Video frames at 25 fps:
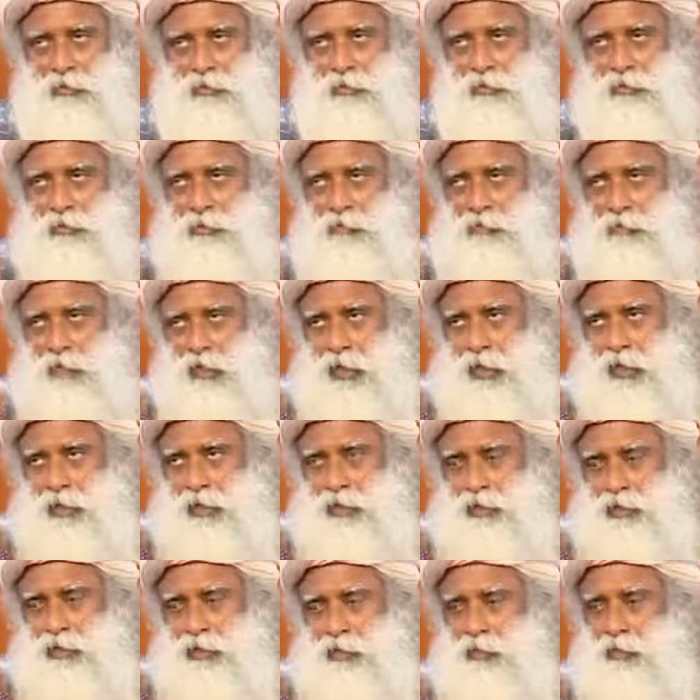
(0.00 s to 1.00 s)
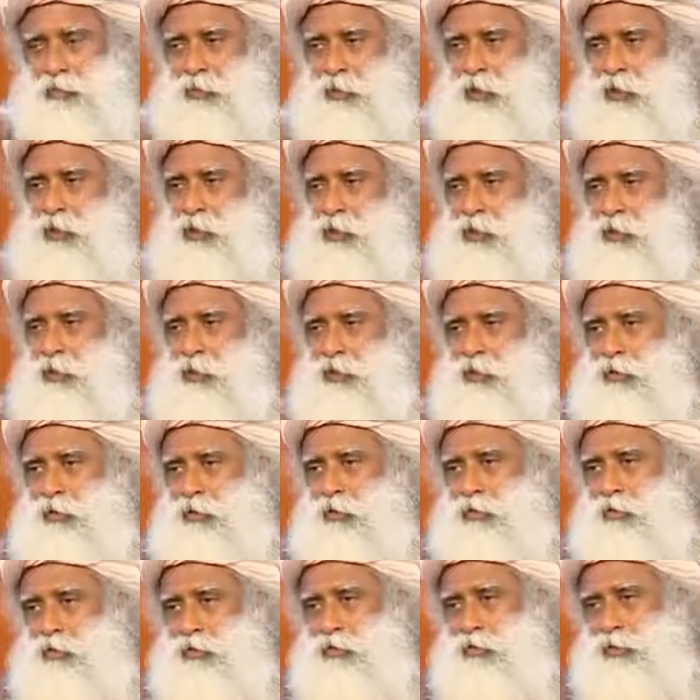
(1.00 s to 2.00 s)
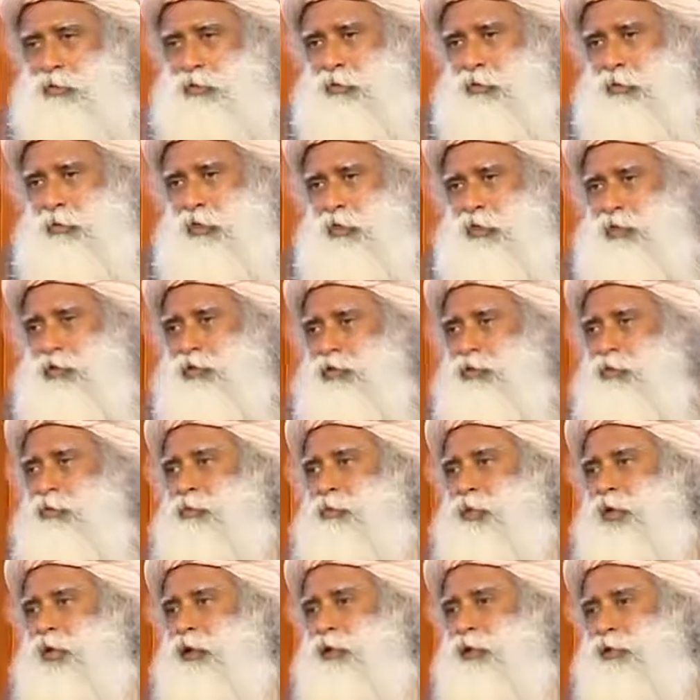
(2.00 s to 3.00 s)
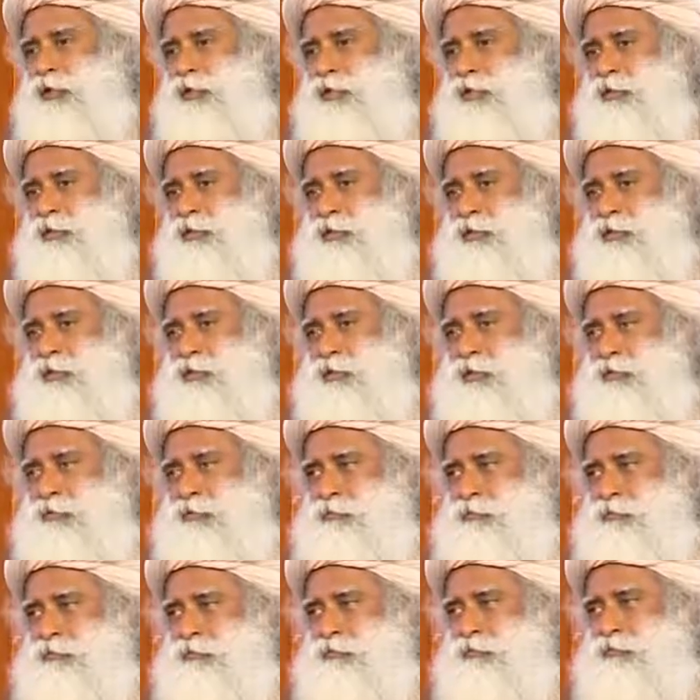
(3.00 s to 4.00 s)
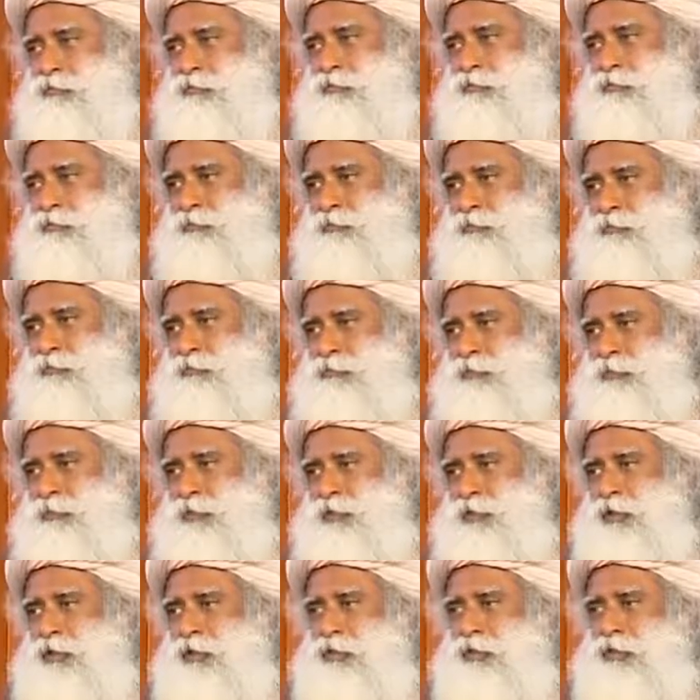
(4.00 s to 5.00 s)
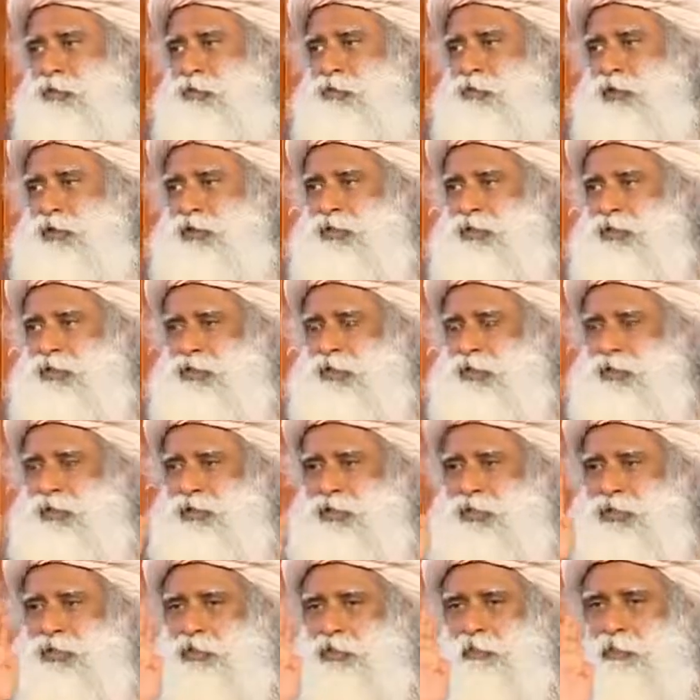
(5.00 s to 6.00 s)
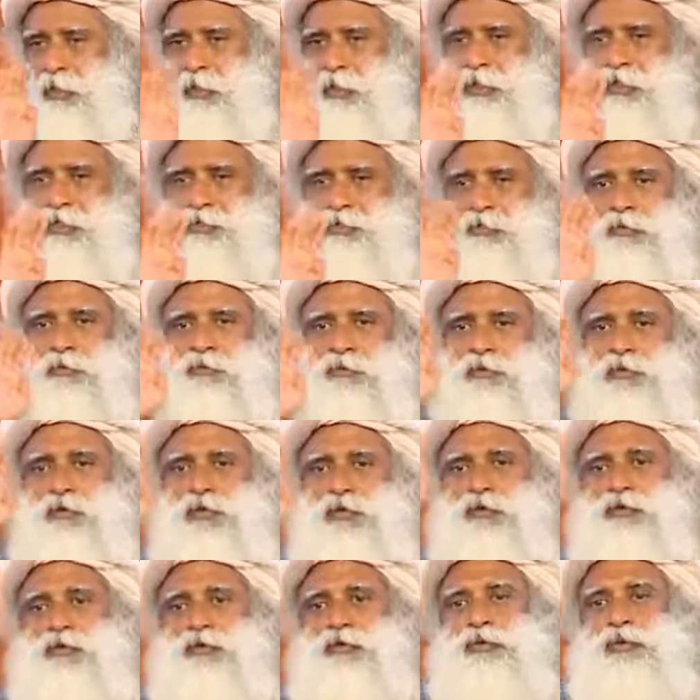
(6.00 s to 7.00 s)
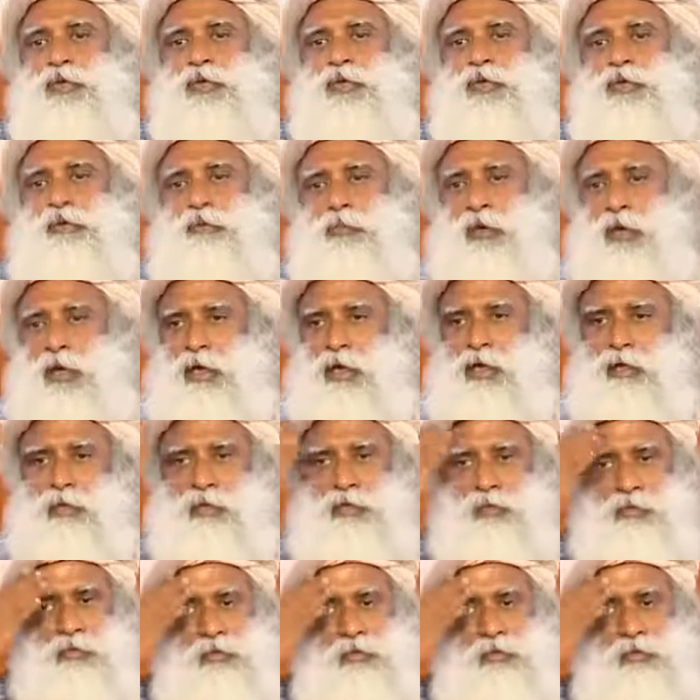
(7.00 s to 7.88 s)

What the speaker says: your mind is somewhere, who you are is somewhere else. Once there is a space between you and the mind,